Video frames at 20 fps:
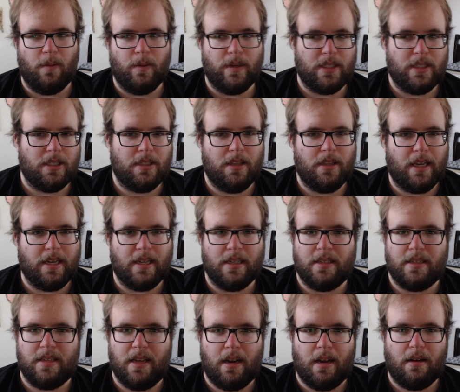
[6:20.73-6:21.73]
Which, like
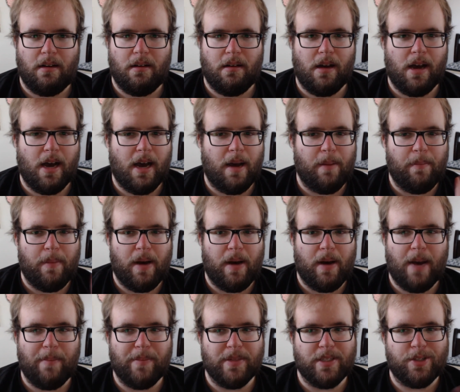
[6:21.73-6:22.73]
I said, I'm